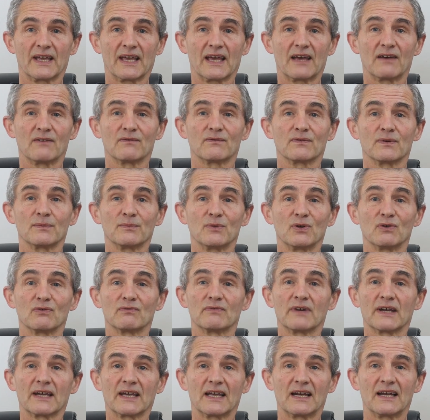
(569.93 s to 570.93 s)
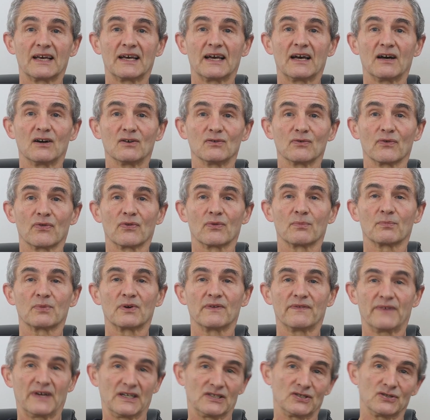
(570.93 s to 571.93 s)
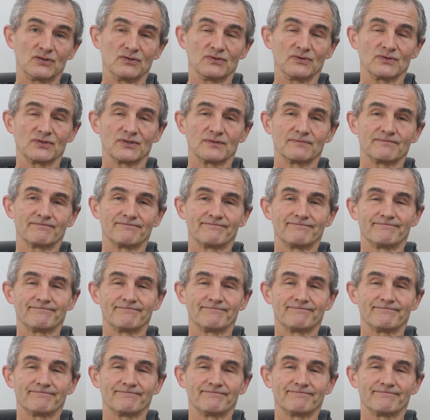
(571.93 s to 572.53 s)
get from your regular health professionals.